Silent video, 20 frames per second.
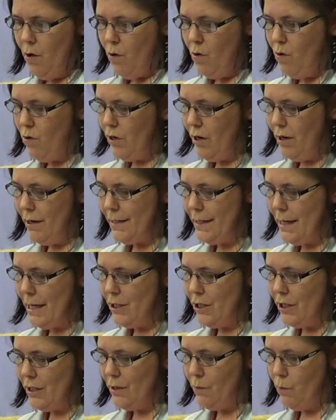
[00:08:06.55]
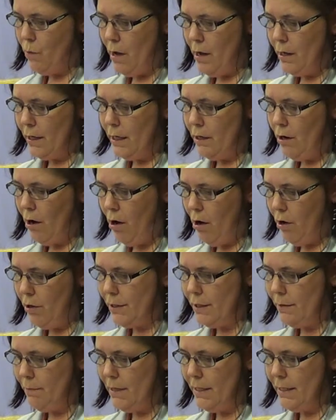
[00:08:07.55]
Organisations are working
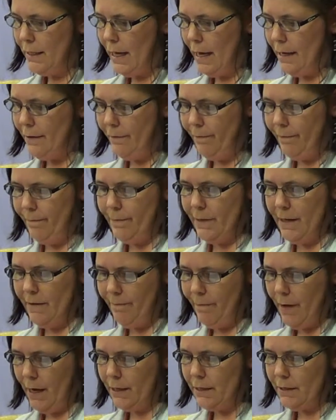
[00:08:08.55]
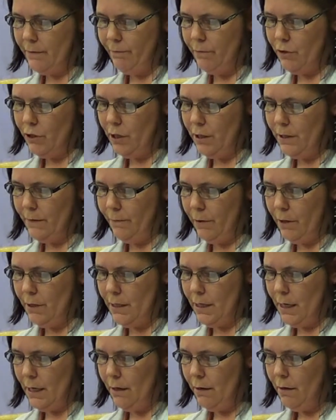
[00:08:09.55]
hard to mitigate the effects of reduced
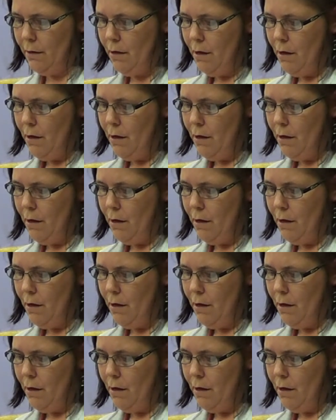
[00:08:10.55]
funding,